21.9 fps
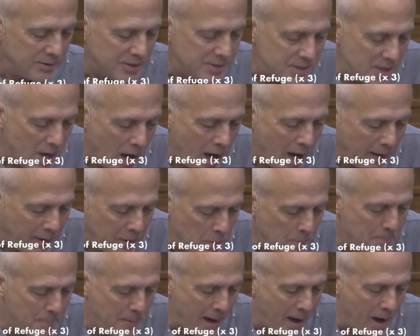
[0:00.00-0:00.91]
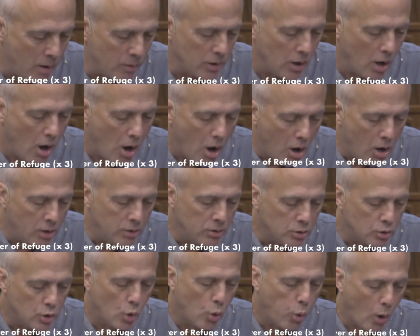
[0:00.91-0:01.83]
not about
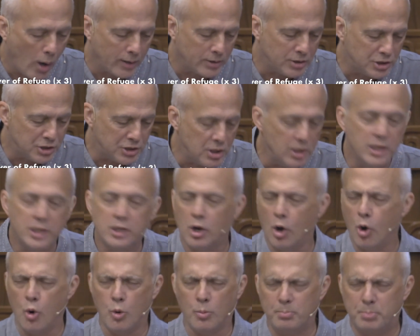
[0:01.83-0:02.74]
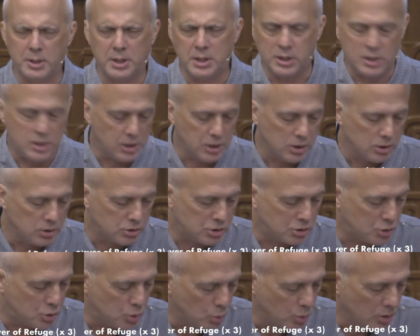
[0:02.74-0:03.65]
unquestioning
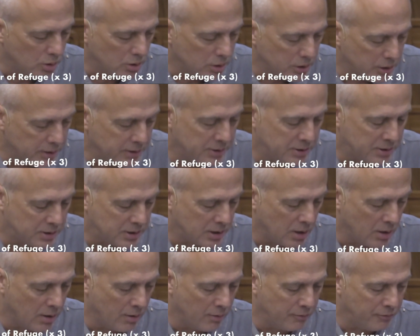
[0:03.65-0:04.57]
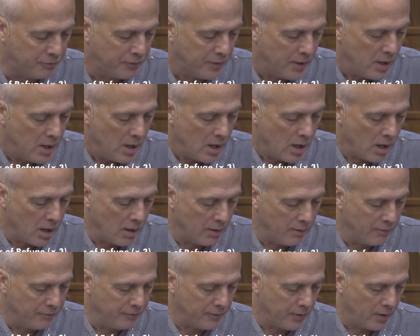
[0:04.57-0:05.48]
obedience to a list of
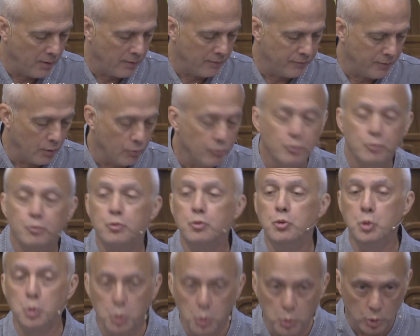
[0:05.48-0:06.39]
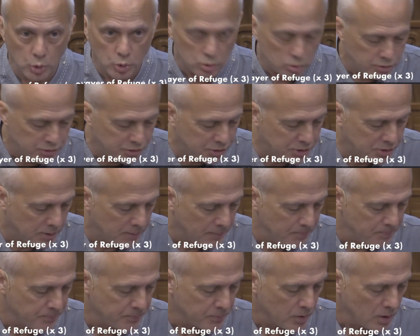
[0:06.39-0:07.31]
rules.
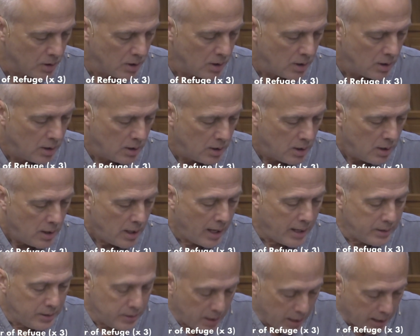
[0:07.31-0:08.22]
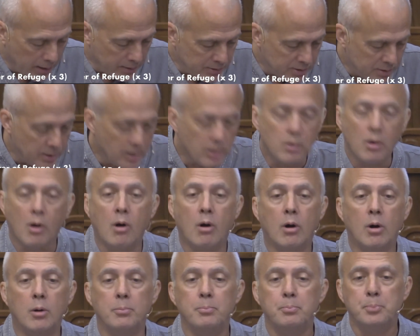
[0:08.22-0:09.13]
And yes, there
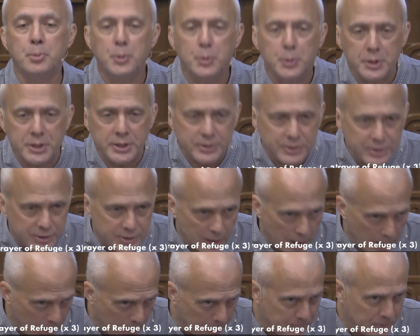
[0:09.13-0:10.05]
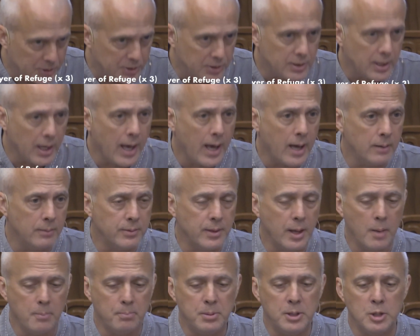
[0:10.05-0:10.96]
are precepts
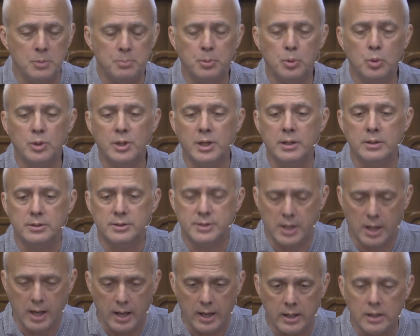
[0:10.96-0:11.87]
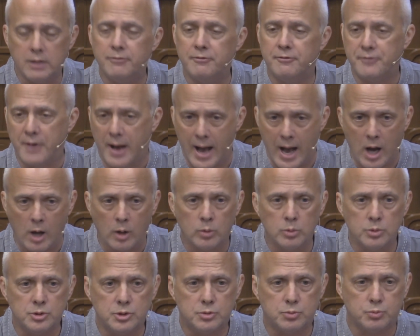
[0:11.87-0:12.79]
that people can take,
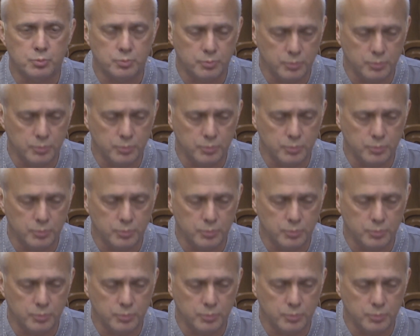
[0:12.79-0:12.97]
vows,